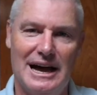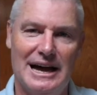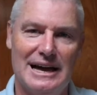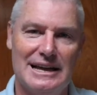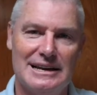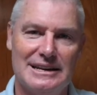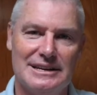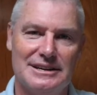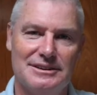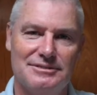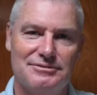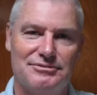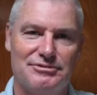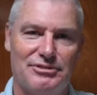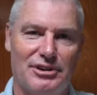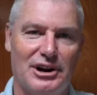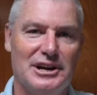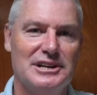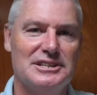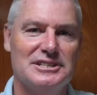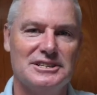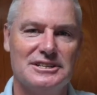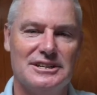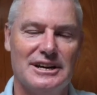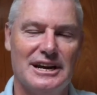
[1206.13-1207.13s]
Ali and
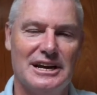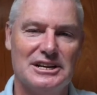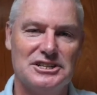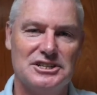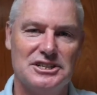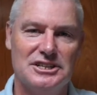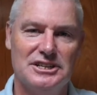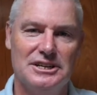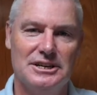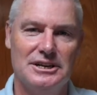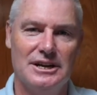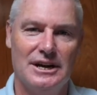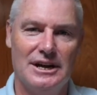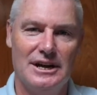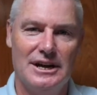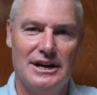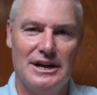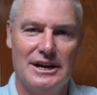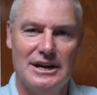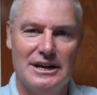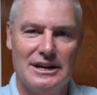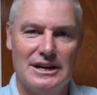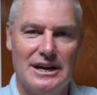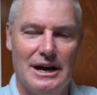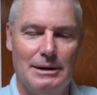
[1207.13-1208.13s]
Fraser to actually
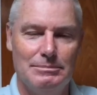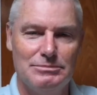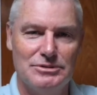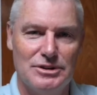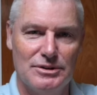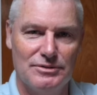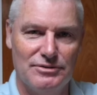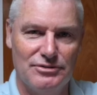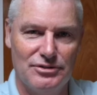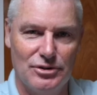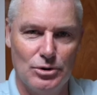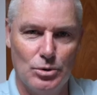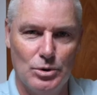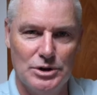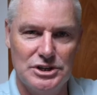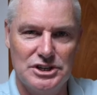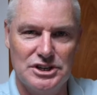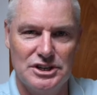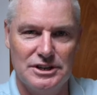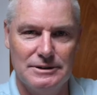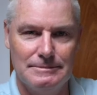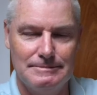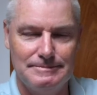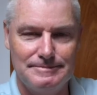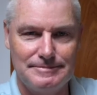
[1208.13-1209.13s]
come to
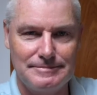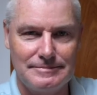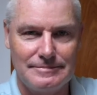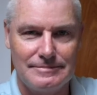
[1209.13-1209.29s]
fruition.